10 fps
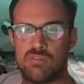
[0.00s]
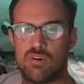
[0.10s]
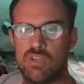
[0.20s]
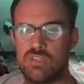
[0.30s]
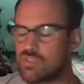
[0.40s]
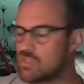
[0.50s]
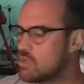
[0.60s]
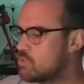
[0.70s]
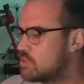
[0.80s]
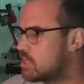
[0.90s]
Right.
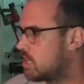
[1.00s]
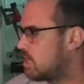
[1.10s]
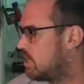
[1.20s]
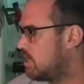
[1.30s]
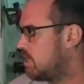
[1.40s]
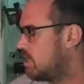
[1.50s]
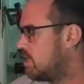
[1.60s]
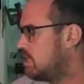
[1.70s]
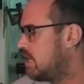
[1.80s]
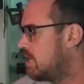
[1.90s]
So
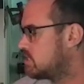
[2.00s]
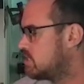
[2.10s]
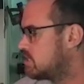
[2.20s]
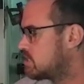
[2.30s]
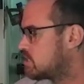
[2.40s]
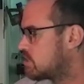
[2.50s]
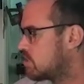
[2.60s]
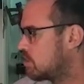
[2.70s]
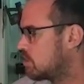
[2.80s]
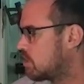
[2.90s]
unless it's
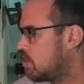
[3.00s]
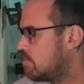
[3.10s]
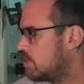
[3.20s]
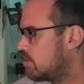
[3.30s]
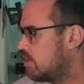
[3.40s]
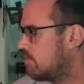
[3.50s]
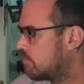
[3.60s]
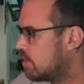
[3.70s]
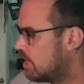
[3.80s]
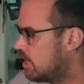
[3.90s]
coming, if
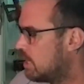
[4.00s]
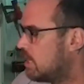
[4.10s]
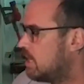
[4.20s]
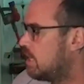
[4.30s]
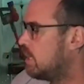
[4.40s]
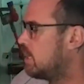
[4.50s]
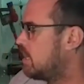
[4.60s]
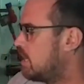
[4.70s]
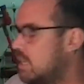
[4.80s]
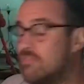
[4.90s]

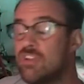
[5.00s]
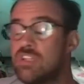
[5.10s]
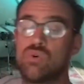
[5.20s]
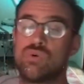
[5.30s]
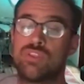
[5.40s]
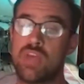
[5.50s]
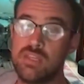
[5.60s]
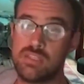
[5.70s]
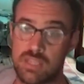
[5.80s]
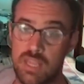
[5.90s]
it's
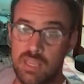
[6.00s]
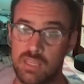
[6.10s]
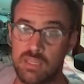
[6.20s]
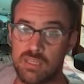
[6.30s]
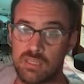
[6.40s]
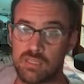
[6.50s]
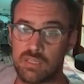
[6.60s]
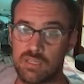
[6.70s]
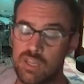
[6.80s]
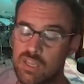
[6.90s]
authentic,
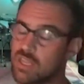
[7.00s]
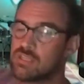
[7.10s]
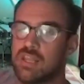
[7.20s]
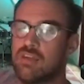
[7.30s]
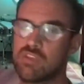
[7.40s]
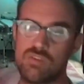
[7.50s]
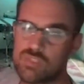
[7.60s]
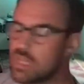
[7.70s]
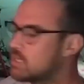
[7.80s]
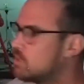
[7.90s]
like Larry, you
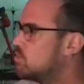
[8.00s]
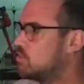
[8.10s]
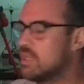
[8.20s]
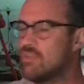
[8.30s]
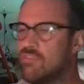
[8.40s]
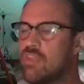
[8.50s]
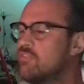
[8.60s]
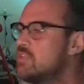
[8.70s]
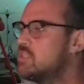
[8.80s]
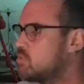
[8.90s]
said it all.
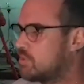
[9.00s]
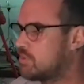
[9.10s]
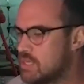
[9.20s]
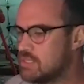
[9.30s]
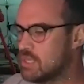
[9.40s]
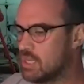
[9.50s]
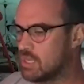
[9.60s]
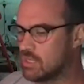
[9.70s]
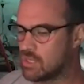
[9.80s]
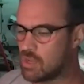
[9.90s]
If it's
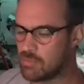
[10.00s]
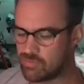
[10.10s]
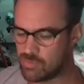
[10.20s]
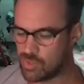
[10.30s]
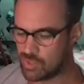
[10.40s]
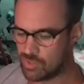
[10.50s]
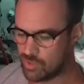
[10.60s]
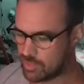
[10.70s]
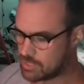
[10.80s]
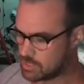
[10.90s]
authentic and coming from an
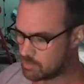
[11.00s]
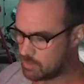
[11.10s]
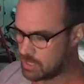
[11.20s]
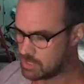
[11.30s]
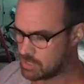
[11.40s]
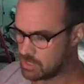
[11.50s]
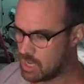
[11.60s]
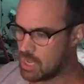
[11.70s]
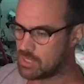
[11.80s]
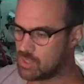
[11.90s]
authentic place
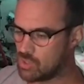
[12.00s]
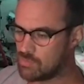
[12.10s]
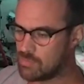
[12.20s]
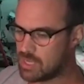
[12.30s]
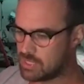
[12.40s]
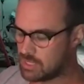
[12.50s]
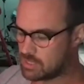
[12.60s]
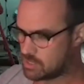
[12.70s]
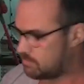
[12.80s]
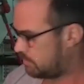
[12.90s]
and you're
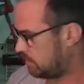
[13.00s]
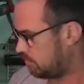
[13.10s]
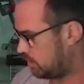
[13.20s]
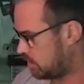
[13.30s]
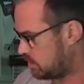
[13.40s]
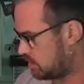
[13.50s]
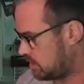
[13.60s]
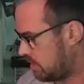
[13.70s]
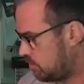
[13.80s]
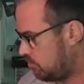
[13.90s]
making something because
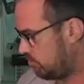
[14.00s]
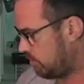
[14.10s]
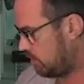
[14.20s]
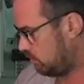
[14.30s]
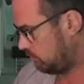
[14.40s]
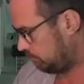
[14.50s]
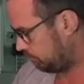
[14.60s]
it's how you feel,